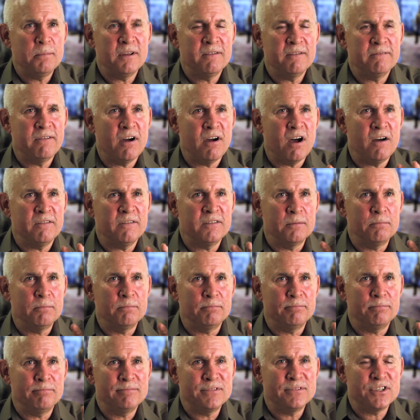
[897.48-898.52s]
be involved
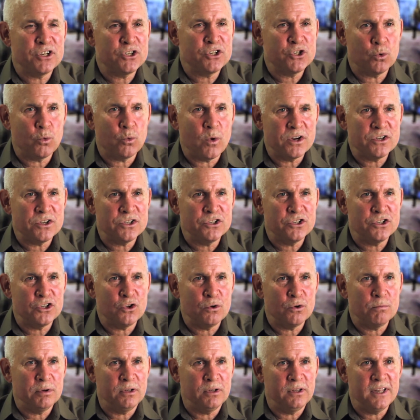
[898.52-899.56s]
in situations that
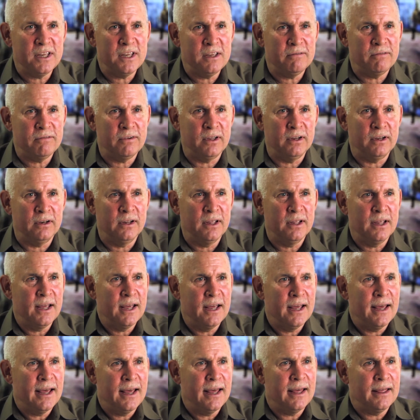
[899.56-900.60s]
you believe in
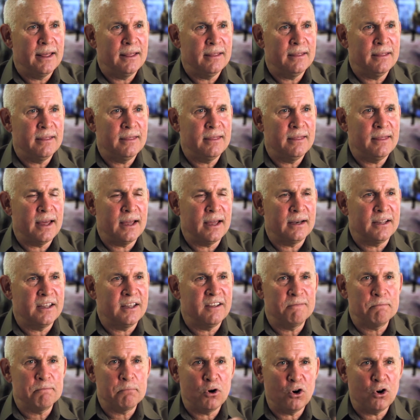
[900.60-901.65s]
that
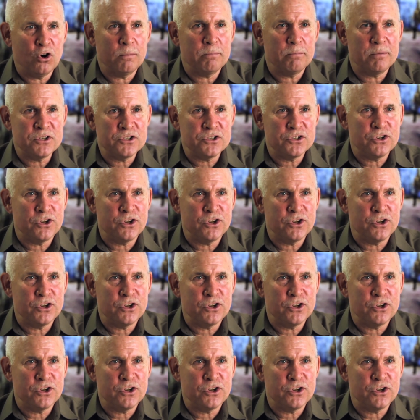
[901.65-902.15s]
give purpose